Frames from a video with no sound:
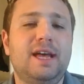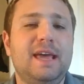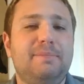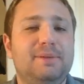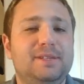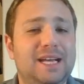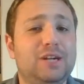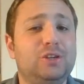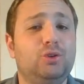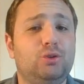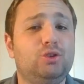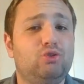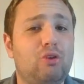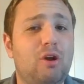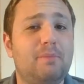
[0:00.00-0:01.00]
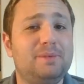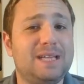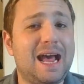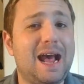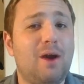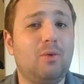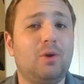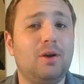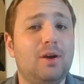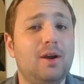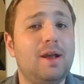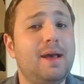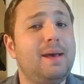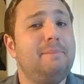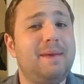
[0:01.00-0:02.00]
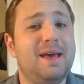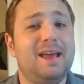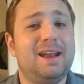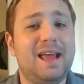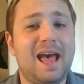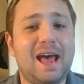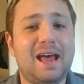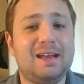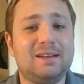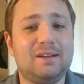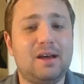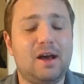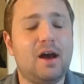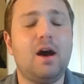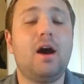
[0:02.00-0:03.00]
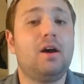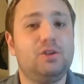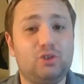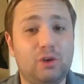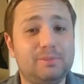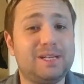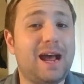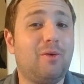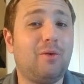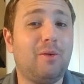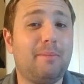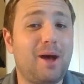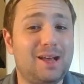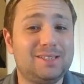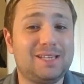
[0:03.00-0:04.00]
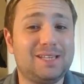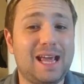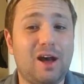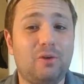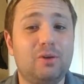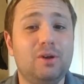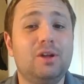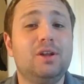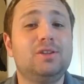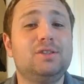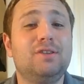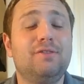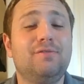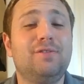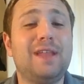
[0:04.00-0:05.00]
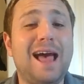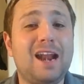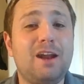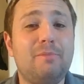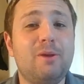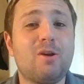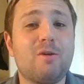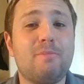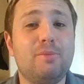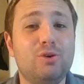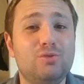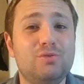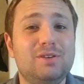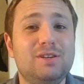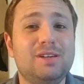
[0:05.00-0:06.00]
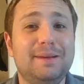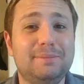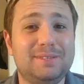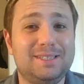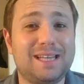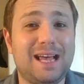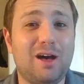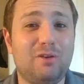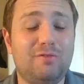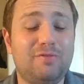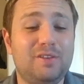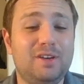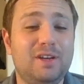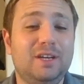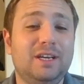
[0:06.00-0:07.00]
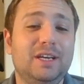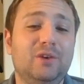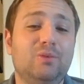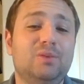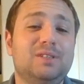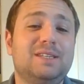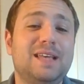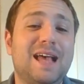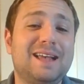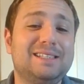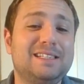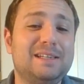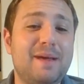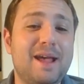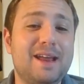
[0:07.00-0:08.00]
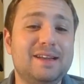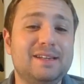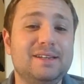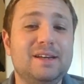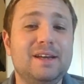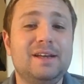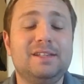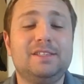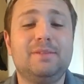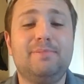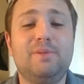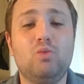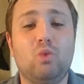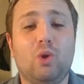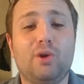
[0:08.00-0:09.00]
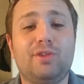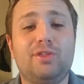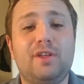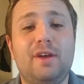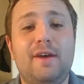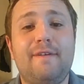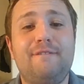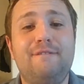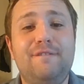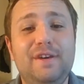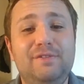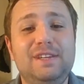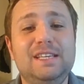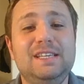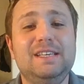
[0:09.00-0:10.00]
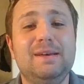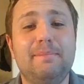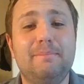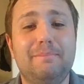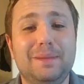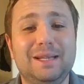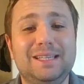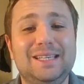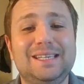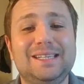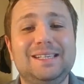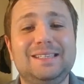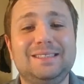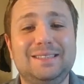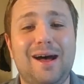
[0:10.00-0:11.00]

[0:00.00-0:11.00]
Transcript: a potential Trump Tower Trump Tower Moscow to Vladimir Putin himself. It was estimated to be worth $50 million.